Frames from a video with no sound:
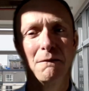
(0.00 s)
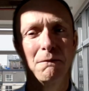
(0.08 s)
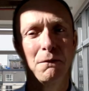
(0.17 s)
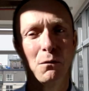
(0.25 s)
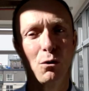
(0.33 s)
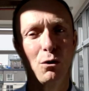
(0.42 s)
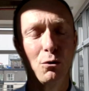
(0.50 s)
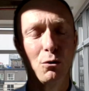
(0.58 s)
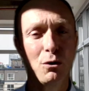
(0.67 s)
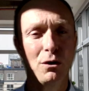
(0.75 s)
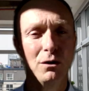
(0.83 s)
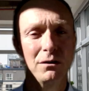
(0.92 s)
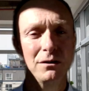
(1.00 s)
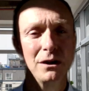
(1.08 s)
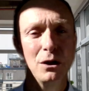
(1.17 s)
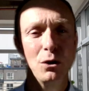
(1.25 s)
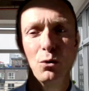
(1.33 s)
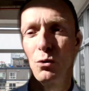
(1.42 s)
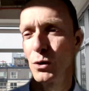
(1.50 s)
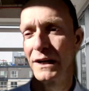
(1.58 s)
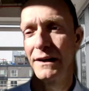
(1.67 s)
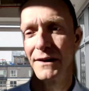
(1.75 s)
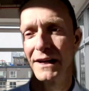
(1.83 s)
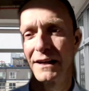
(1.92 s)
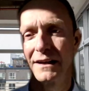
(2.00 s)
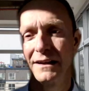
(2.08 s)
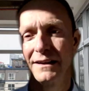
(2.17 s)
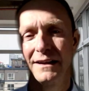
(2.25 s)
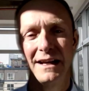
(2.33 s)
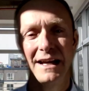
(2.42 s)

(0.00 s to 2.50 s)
for all or living